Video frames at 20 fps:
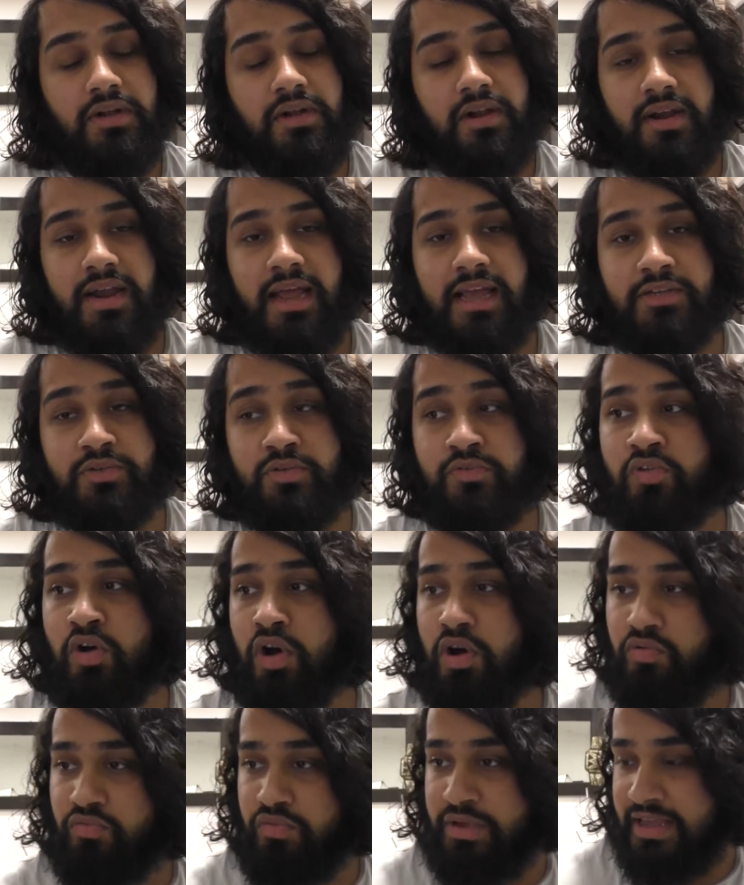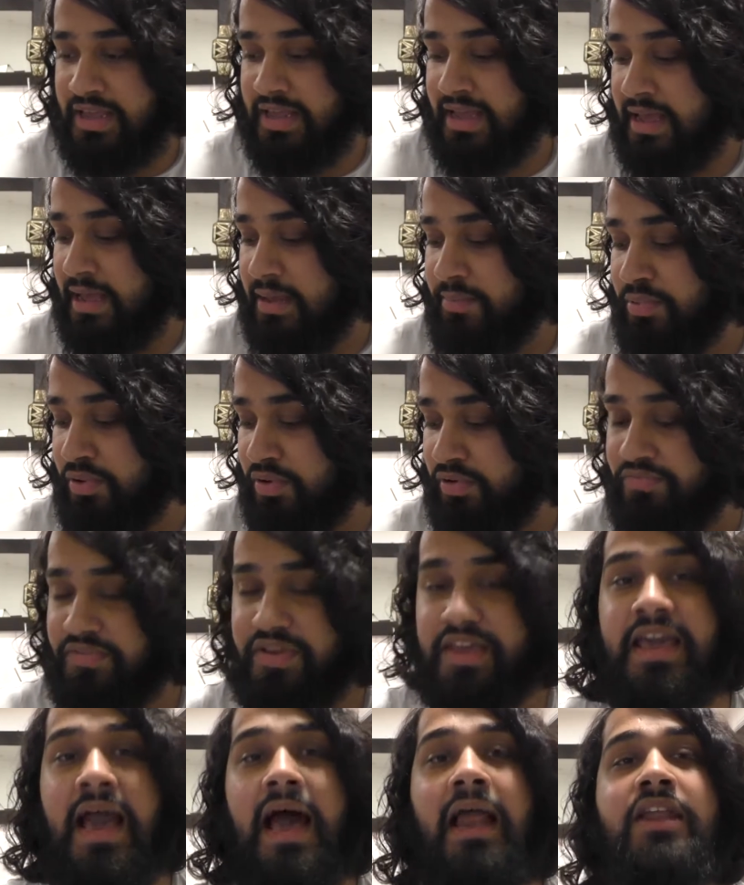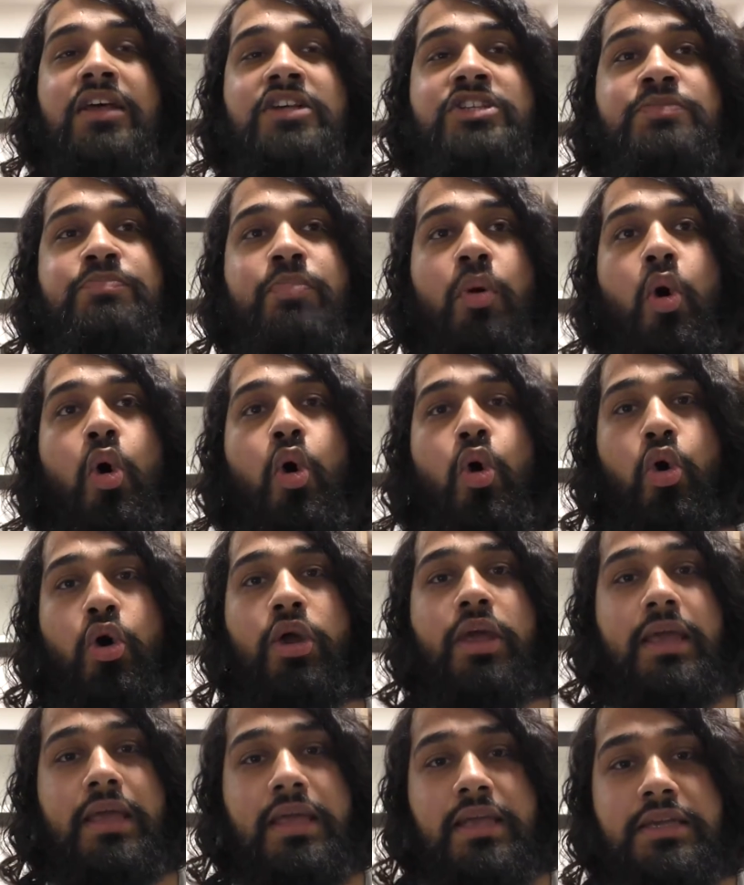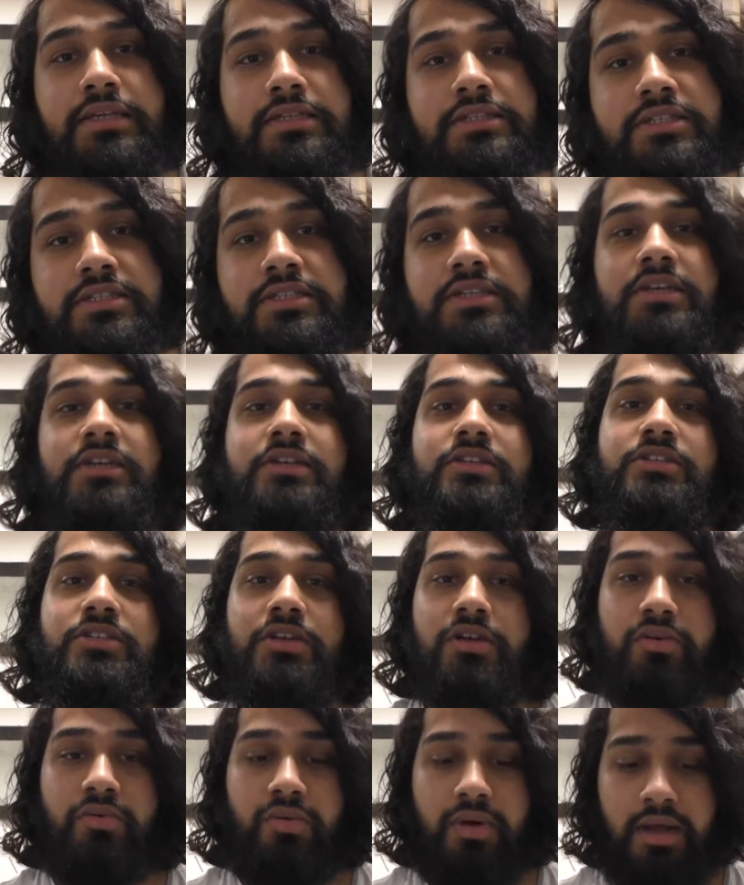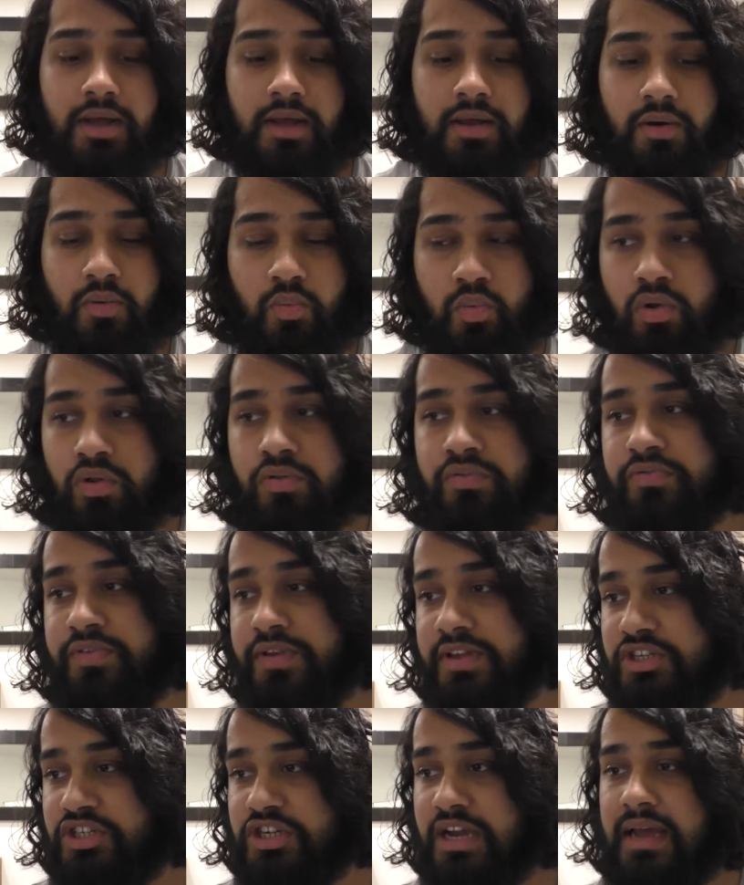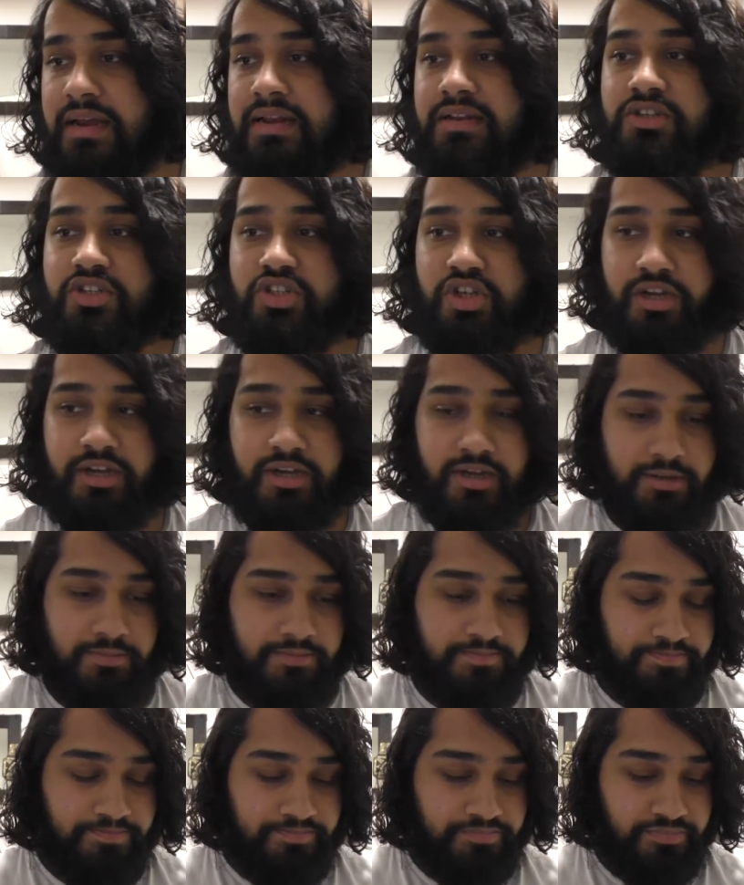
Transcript: Next, we've got a recap of Gallus Boys. So Wolfie challenging,